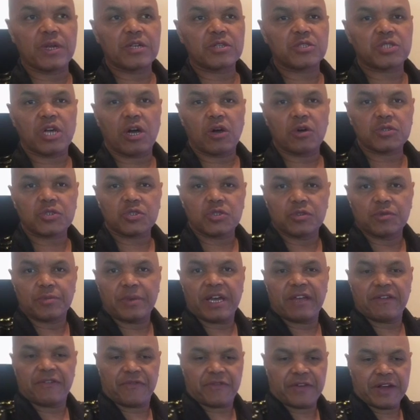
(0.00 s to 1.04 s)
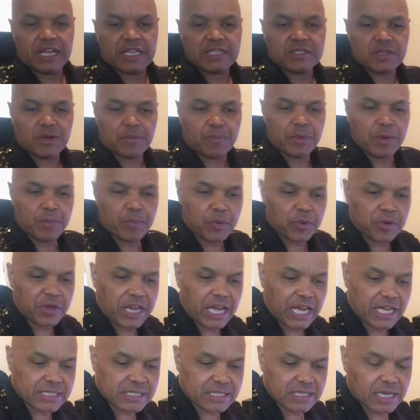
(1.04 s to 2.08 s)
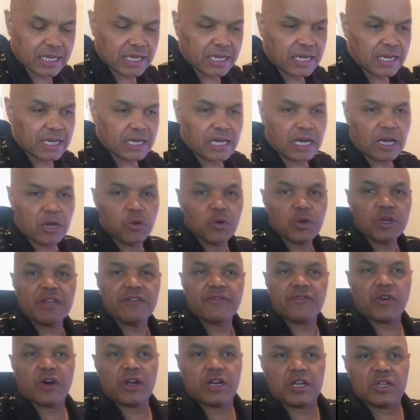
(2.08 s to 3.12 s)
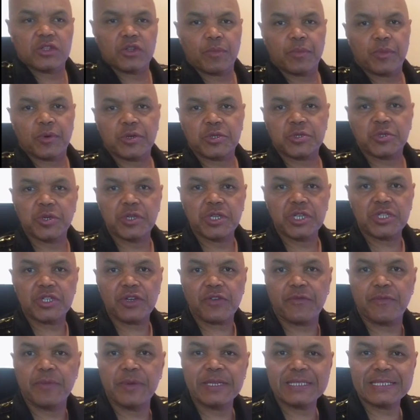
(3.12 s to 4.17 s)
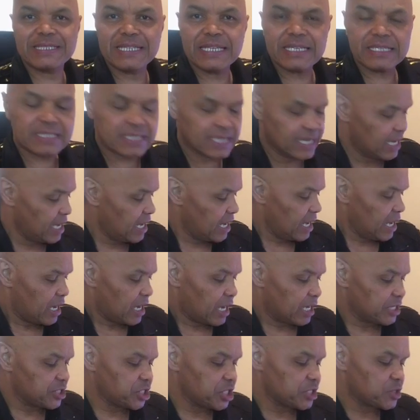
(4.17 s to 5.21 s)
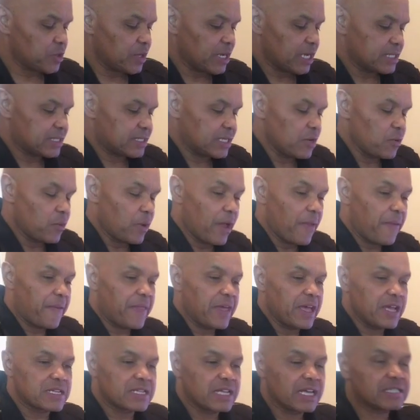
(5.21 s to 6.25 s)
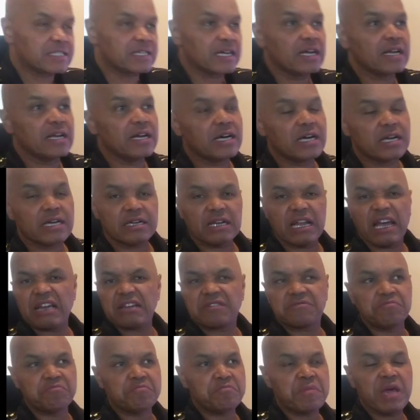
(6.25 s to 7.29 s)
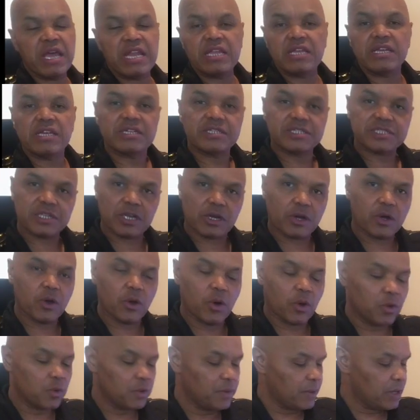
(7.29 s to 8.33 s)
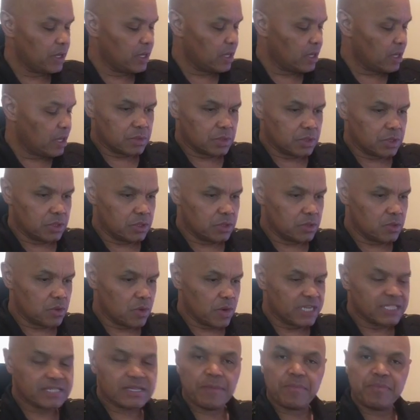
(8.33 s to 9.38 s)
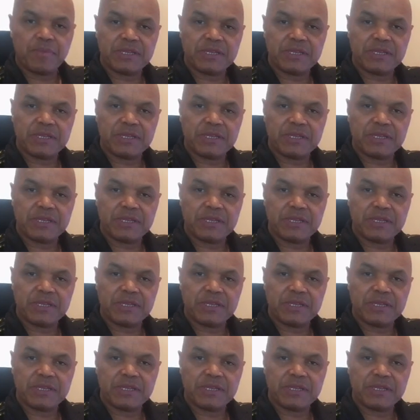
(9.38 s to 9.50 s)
want to talk to my friends or people that are looking for another opportunity of business. I just want to say one thing that I learned like many years ago. You as a